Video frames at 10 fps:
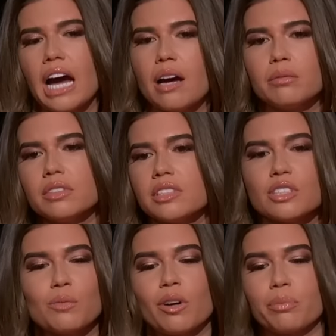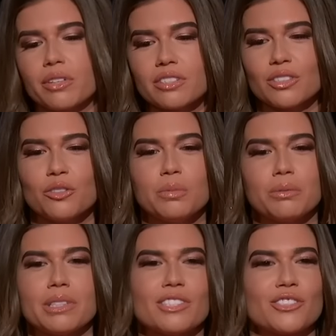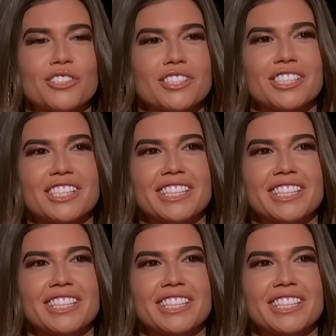am just a smart person who researches. This is